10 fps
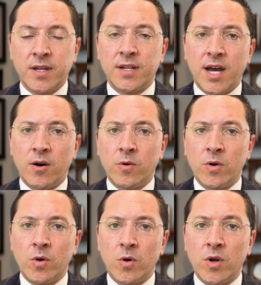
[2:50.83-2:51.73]
Now,
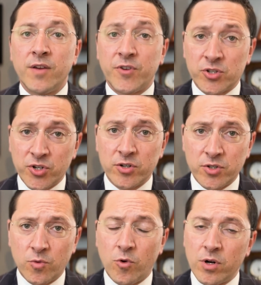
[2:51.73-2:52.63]
if you're charged
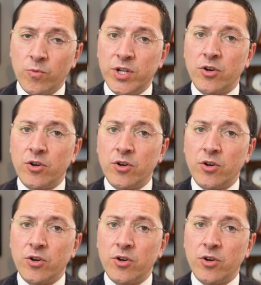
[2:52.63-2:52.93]
on a warrant, we know